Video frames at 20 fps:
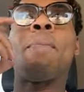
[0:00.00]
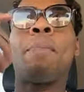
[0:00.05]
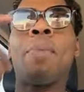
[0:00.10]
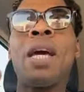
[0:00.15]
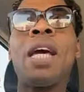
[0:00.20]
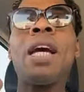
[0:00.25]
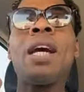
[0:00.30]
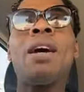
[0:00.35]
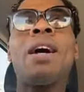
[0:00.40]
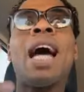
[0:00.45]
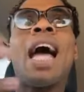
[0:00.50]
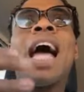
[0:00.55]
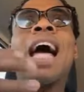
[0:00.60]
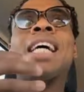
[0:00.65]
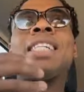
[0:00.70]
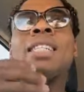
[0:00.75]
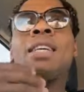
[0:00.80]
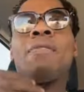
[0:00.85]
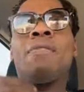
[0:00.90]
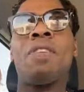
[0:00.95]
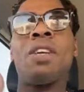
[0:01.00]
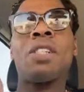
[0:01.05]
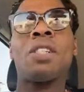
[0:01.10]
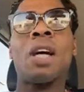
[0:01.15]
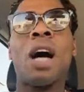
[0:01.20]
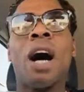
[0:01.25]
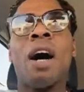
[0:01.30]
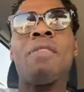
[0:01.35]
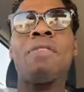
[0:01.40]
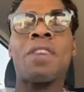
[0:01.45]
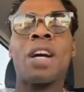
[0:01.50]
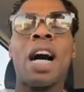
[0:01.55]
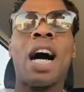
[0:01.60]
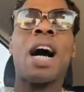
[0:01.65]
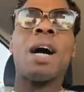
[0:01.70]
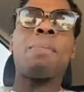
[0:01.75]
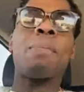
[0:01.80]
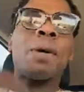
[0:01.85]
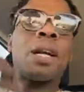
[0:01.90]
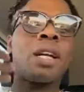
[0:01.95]
appear as if it's of
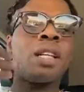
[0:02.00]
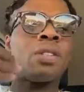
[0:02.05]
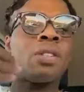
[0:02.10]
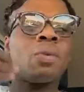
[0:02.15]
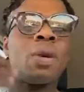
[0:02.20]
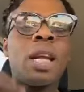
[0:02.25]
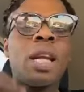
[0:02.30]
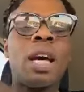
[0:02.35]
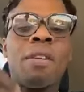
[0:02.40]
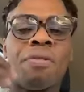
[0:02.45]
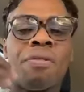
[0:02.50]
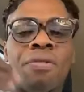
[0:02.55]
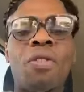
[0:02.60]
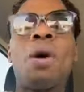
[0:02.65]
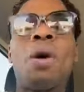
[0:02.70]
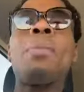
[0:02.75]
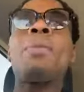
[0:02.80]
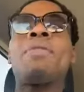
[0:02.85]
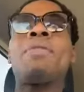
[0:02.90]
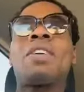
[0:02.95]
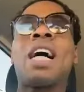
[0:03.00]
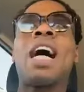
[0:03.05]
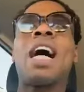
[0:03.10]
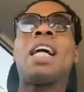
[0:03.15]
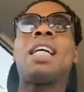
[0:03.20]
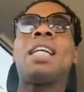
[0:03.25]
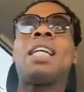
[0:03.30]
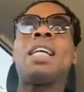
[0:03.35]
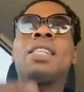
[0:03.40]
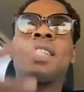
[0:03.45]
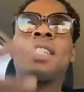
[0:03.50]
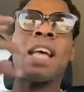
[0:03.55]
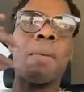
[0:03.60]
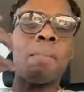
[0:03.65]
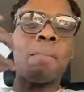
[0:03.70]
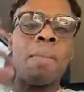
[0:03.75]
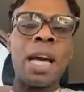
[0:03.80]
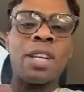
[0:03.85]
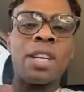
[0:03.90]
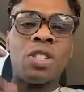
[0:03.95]
God, but it's really a form of godliness
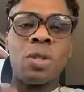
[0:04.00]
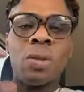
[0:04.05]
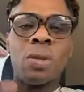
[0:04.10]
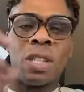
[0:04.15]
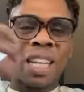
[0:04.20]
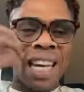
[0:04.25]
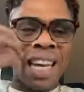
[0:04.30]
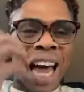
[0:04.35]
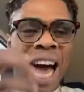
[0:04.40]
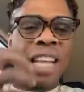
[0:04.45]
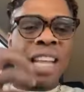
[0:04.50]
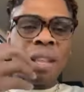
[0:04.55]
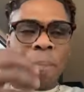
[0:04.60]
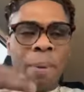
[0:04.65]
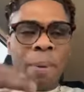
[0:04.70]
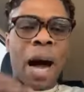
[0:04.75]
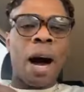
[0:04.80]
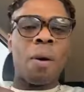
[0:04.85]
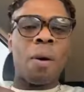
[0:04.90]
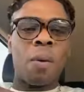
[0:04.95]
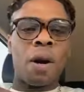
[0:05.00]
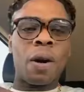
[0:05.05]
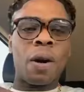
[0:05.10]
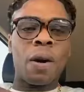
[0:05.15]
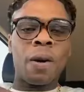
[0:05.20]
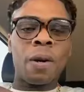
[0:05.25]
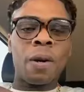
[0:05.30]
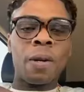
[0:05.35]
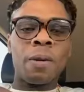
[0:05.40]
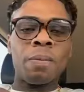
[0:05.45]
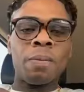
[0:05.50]
that makes you deny the power.